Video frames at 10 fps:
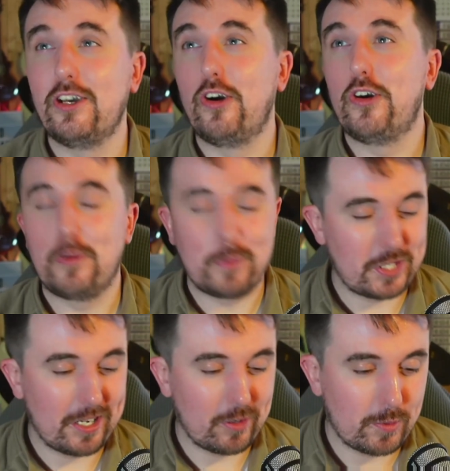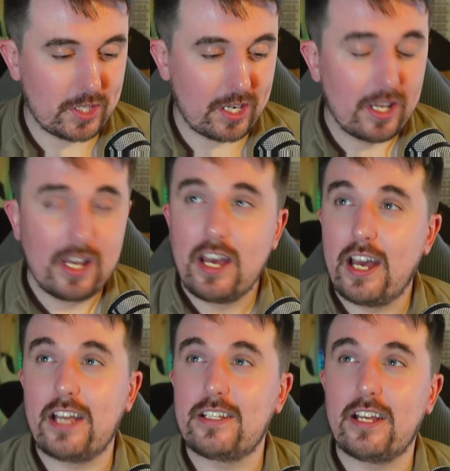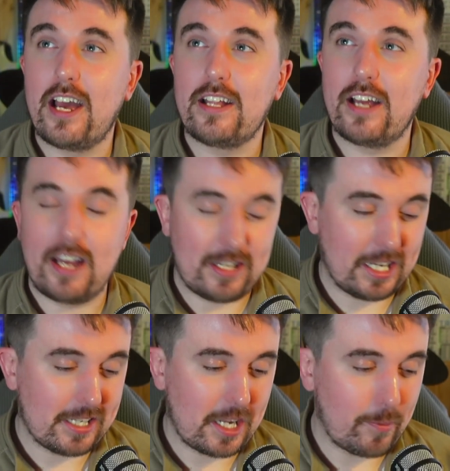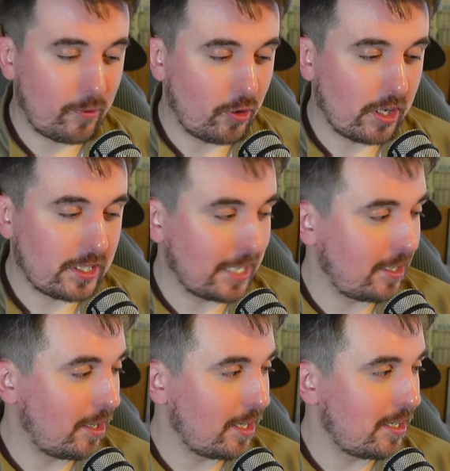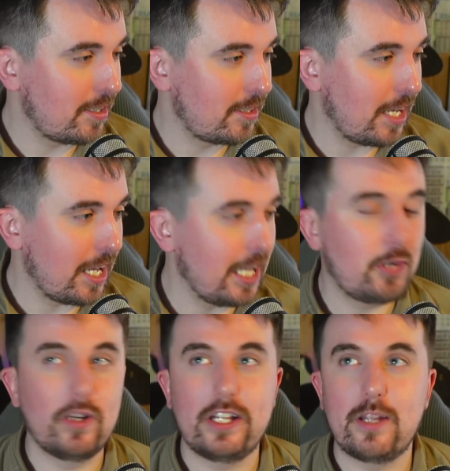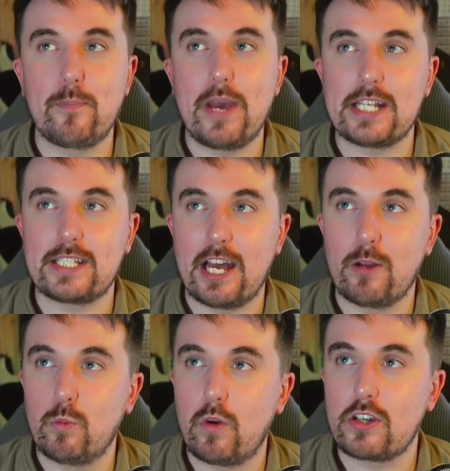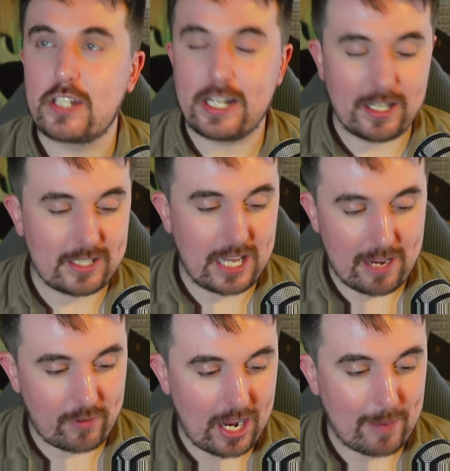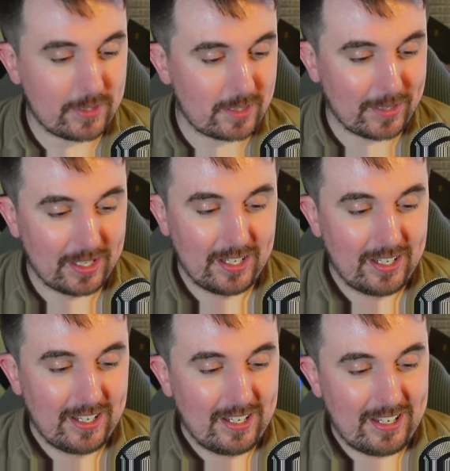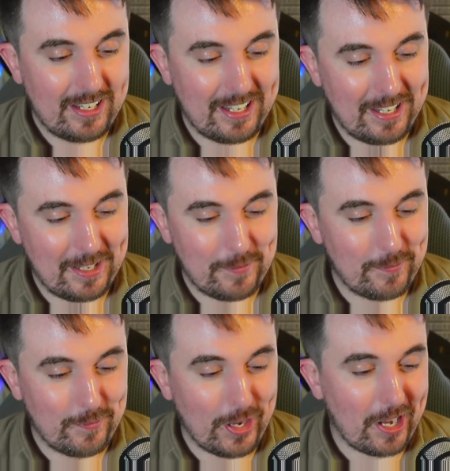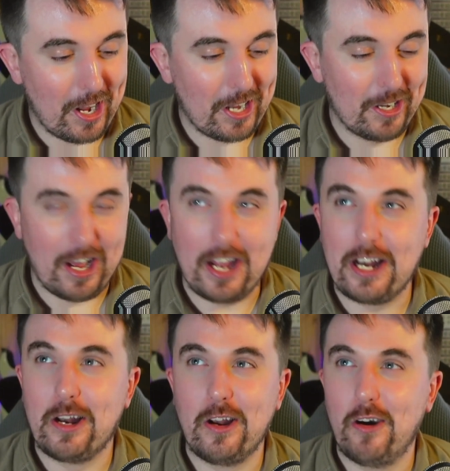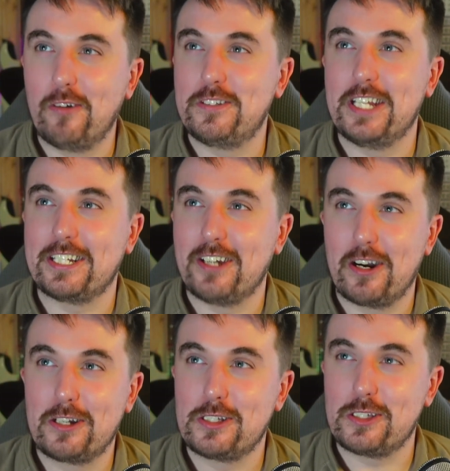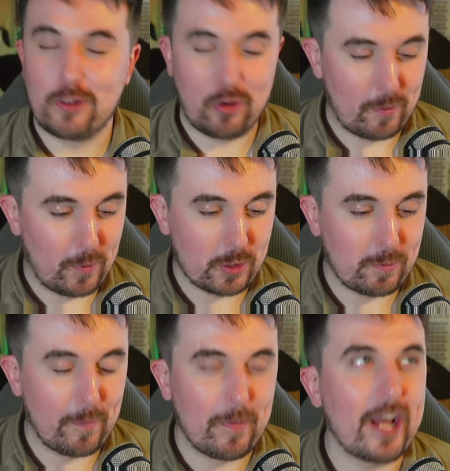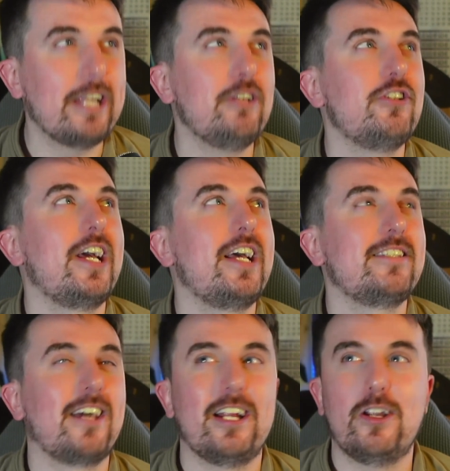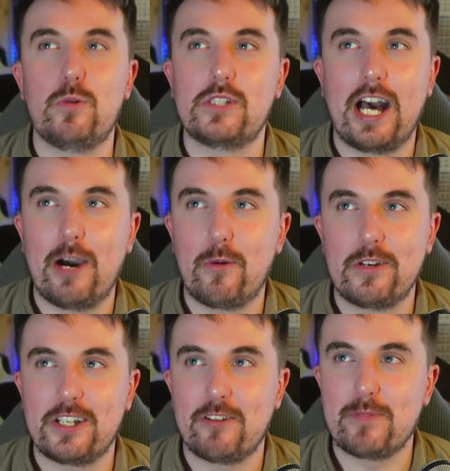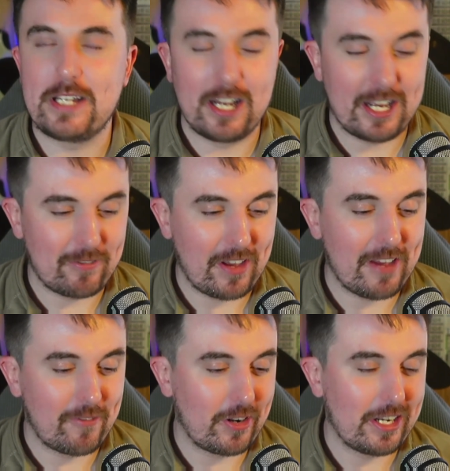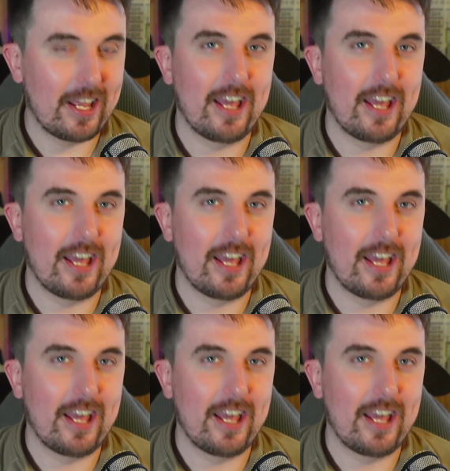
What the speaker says: 100%, 100%. I think I said it before that TikTok is equally the best and worst thing that's ever happened to me. Like I love TikTok so much, but my Jesus, I lose hours of me life every day to it.